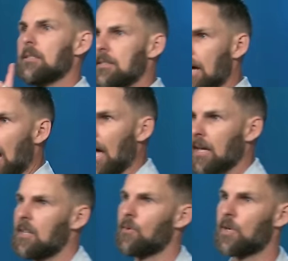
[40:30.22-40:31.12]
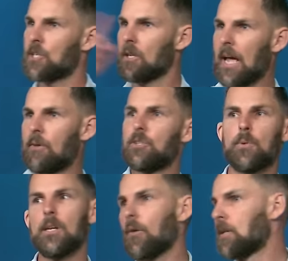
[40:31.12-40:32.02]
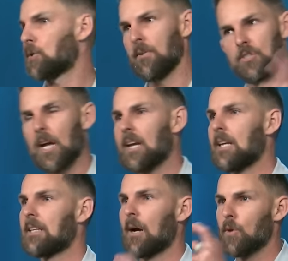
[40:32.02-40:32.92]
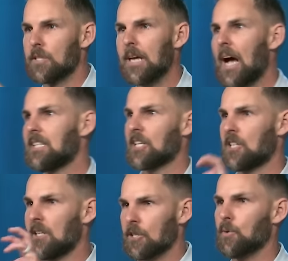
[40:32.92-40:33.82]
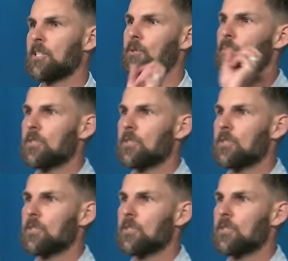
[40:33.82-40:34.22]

die. And in the original language, we know this, we've studied it, that word die is actually there twice. You will